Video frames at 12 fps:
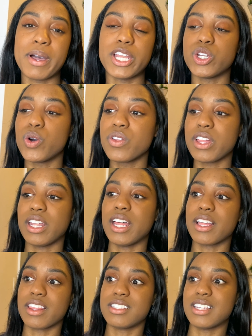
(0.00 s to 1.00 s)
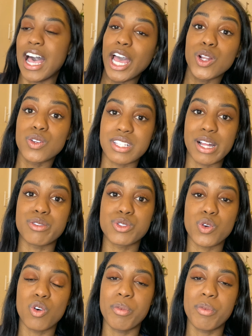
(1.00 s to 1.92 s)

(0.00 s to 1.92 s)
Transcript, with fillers: I know that like the title sounds cool,